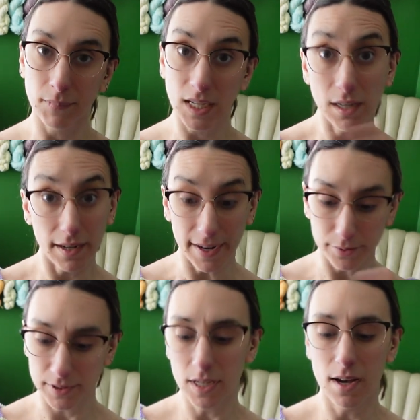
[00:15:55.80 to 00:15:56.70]

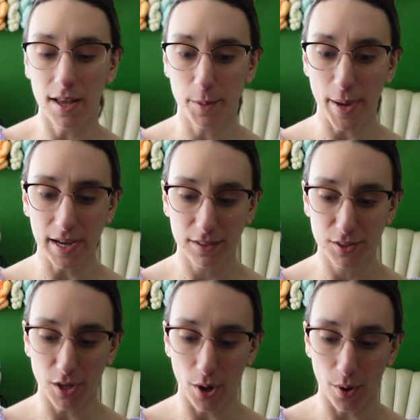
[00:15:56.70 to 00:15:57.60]
cutout on the back.
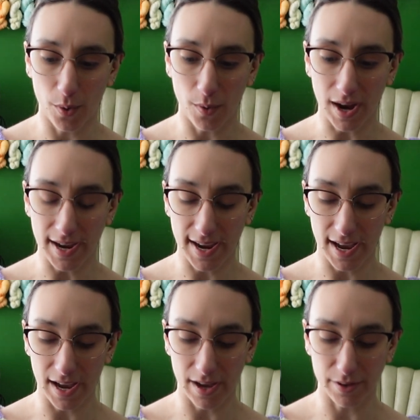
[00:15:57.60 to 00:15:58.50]
So I
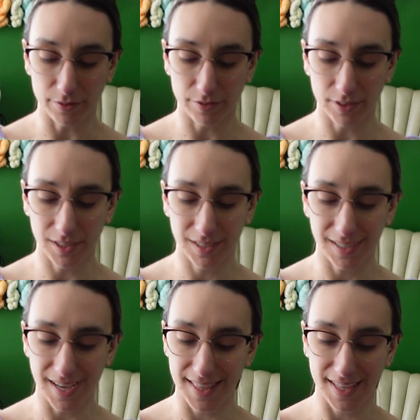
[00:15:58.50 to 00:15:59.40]

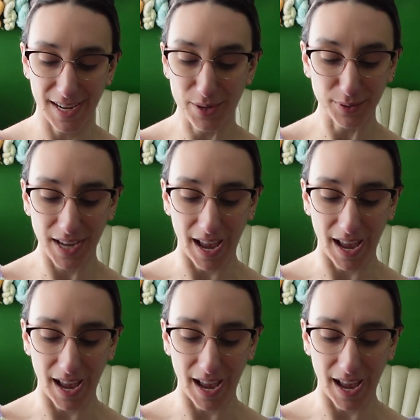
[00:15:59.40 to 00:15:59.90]
think I only